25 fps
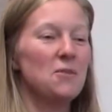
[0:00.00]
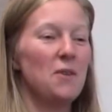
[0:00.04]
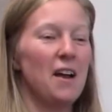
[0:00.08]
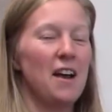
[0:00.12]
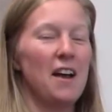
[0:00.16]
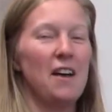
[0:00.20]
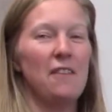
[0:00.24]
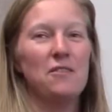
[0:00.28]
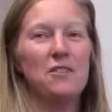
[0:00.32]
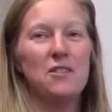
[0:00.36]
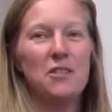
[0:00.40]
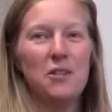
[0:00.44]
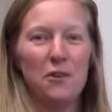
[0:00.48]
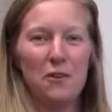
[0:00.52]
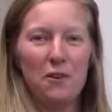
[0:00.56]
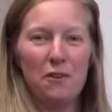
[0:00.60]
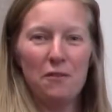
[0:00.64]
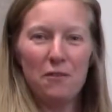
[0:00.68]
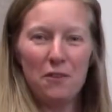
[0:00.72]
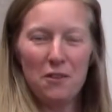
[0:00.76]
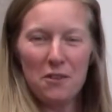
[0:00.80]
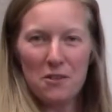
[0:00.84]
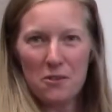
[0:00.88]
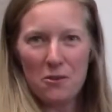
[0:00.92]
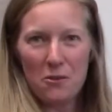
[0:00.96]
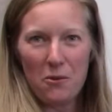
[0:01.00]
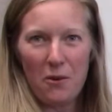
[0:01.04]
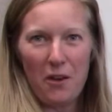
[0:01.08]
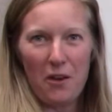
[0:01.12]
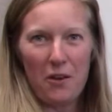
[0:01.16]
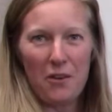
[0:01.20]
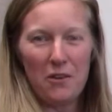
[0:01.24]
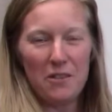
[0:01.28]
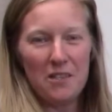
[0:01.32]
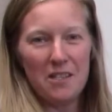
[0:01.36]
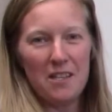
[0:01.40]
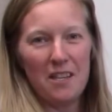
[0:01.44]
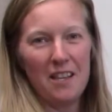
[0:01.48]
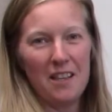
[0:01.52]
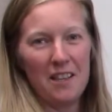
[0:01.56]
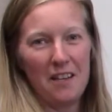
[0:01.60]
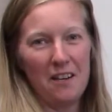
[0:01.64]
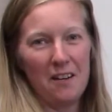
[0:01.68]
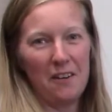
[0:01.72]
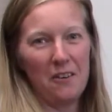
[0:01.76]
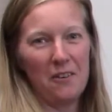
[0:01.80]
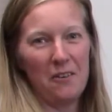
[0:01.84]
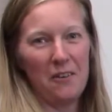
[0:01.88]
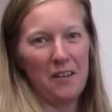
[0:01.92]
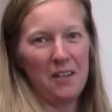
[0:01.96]
have two different soils
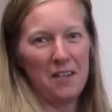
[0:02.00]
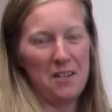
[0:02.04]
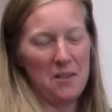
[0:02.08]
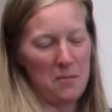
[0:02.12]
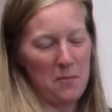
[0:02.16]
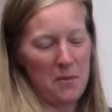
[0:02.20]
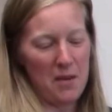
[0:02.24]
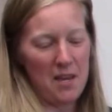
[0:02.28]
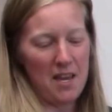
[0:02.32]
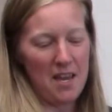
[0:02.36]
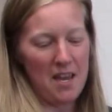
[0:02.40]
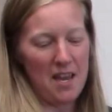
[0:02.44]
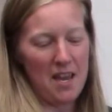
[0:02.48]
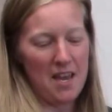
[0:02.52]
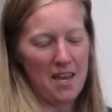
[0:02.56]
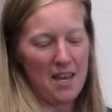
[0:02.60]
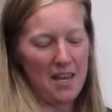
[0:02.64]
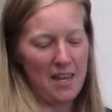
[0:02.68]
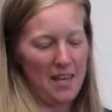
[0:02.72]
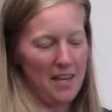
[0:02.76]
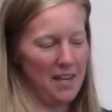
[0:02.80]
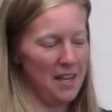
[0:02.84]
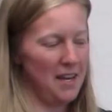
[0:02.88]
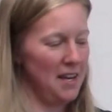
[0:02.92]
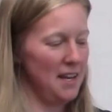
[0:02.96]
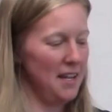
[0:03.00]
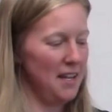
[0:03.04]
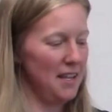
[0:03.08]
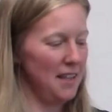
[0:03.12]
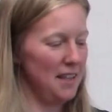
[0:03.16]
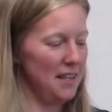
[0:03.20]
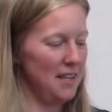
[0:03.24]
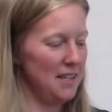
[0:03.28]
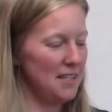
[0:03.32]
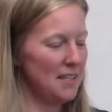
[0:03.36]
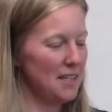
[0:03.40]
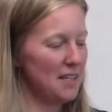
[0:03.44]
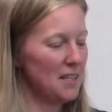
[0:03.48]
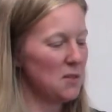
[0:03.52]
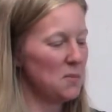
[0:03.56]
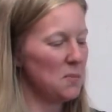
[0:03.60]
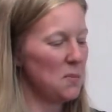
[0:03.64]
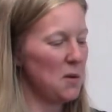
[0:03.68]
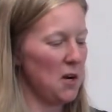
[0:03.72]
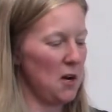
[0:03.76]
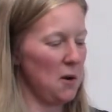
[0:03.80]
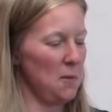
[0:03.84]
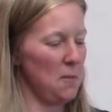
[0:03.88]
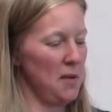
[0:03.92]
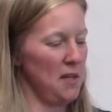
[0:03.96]
that are going to be in this
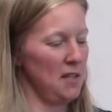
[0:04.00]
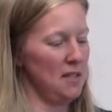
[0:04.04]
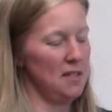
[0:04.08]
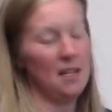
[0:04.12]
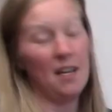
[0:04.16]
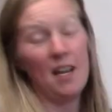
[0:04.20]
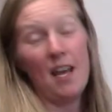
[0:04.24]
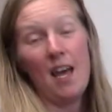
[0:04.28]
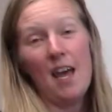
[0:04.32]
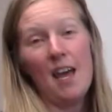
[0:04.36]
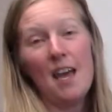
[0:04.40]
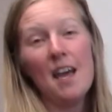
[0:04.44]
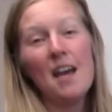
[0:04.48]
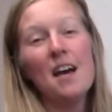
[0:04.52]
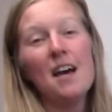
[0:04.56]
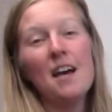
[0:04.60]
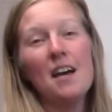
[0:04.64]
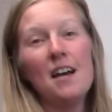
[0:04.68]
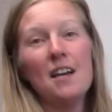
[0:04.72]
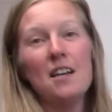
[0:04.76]
experiment today.